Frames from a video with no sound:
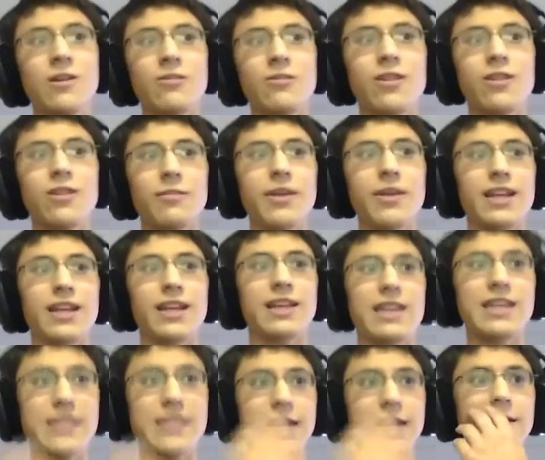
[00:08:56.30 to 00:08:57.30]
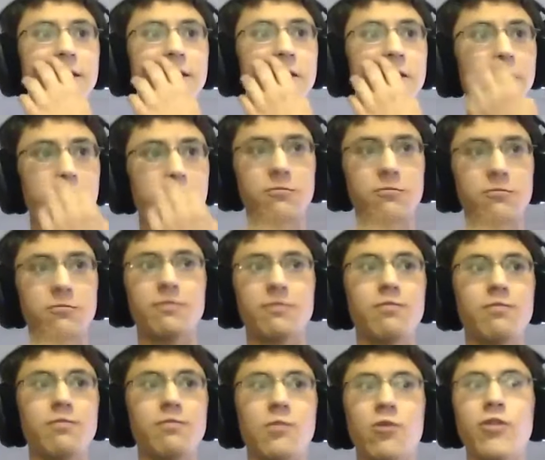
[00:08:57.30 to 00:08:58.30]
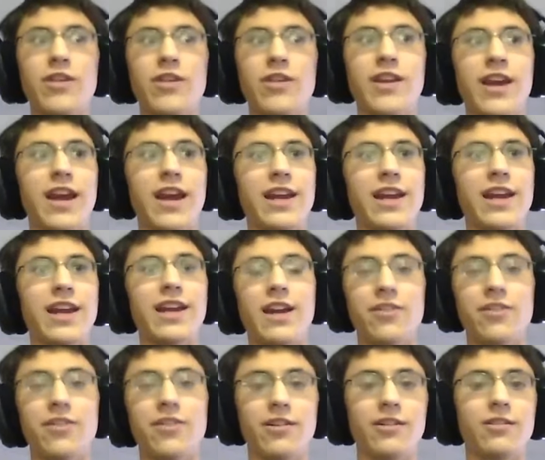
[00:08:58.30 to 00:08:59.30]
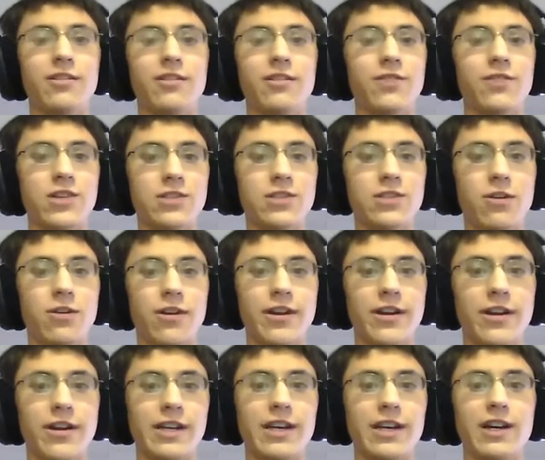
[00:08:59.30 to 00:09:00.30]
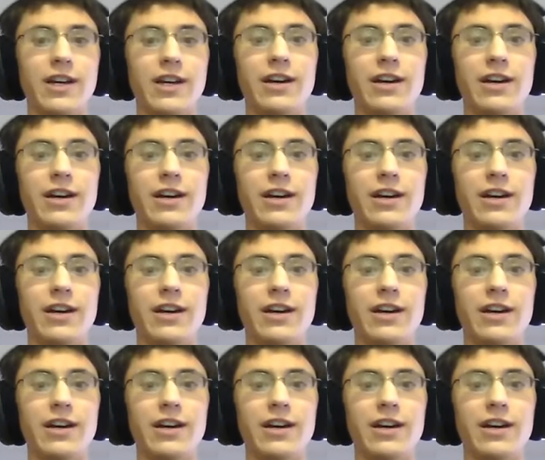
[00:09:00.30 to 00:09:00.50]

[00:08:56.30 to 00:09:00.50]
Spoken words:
Well, I mean, Nintendo, more than any other first-party